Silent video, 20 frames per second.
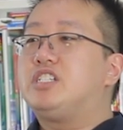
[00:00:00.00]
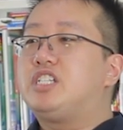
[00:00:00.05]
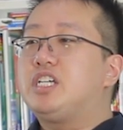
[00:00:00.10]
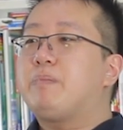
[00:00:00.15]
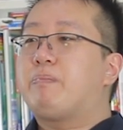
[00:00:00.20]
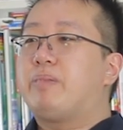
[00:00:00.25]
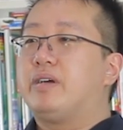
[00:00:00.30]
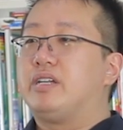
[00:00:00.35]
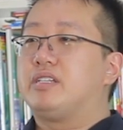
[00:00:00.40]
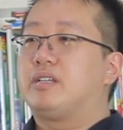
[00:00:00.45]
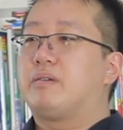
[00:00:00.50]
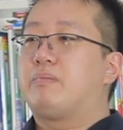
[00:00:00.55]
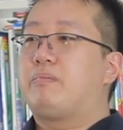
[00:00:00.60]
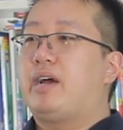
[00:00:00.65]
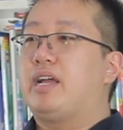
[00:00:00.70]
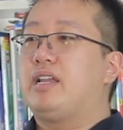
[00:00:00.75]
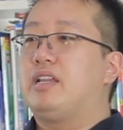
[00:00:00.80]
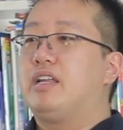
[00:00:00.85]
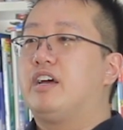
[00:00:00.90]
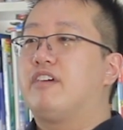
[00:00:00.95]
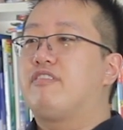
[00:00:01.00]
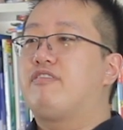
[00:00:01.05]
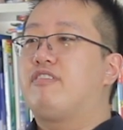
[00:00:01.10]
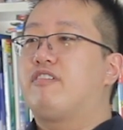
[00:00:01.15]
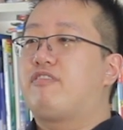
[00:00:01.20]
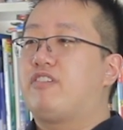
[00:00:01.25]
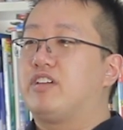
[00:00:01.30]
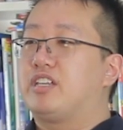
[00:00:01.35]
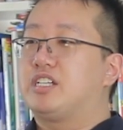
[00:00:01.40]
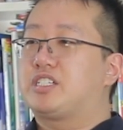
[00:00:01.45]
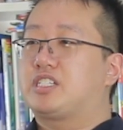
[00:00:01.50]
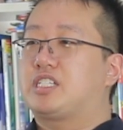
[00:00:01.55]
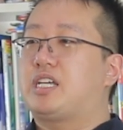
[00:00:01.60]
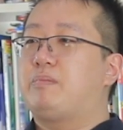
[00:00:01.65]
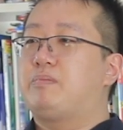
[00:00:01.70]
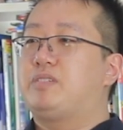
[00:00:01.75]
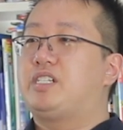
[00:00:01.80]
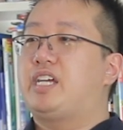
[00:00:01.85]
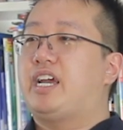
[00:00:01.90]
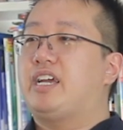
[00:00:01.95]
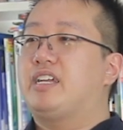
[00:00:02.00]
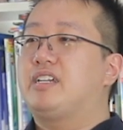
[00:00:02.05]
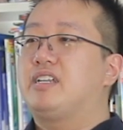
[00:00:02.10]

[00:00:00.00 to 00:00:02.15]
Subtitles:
deepened my love for the subject.